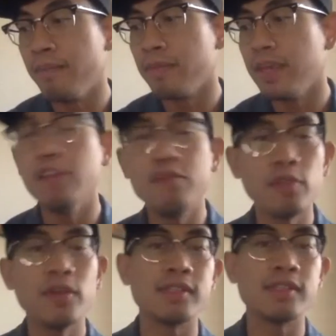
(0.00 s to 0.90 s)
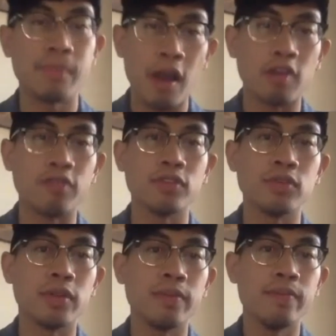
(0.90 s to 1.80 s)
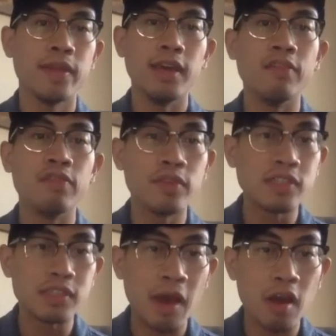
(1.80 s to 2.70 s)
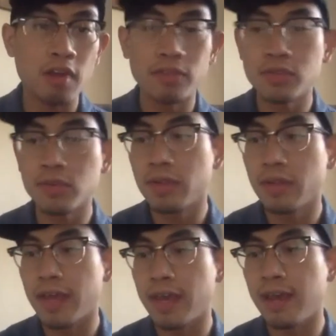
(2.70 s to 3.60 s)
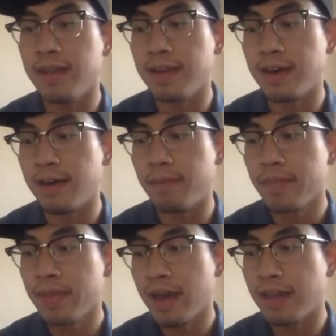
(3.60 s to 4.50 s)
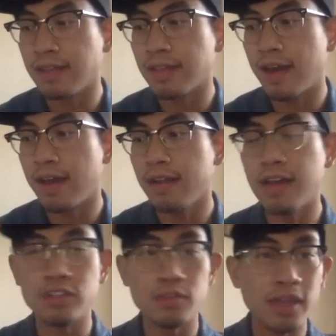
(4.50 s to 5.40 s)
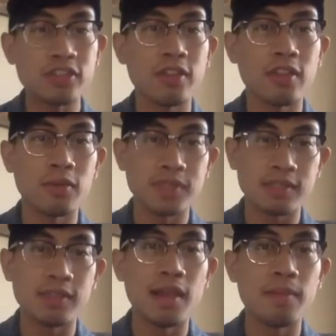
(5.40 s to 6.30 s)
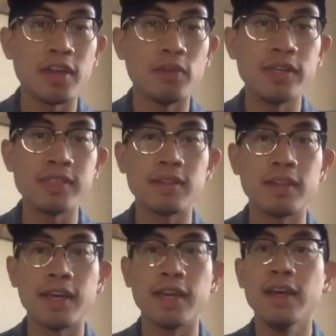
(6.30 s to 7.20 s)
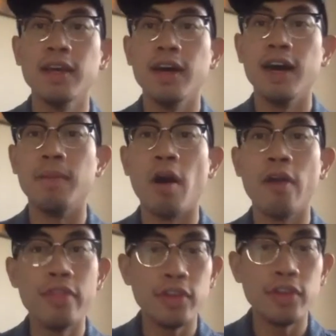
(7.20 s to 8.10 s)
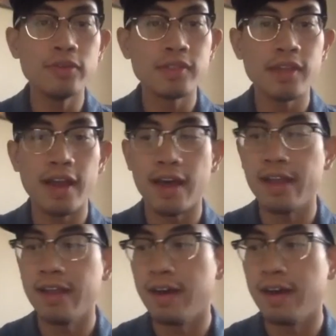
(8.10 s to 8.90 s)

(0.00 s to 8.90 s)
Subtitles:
influence is a powerful tool. Influence is a powerful tool. And I think that, as you mentioned, there was a celebrity recently on the news that had